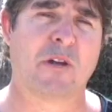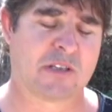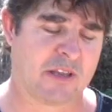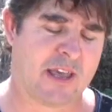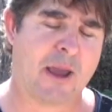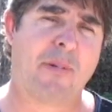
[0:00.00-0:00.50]
is
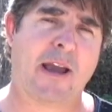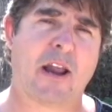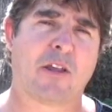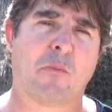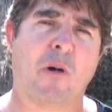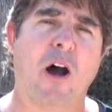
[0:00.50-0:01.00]
that they paid out
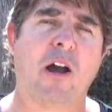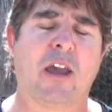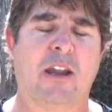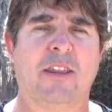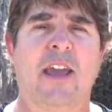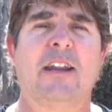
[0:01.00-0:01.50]
of their
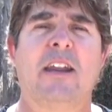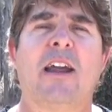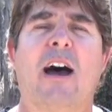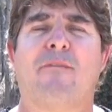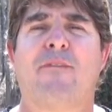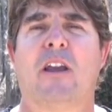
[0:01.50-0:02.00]
pocket and they did
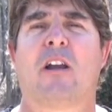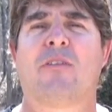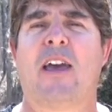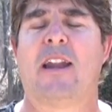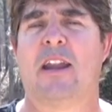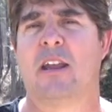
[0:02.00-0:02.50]
not figure
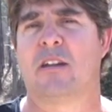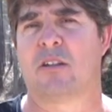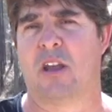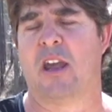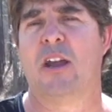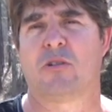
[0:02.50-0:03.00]
that into
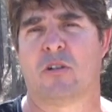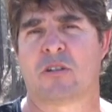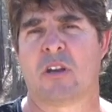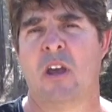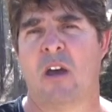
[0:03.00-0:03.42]
the interest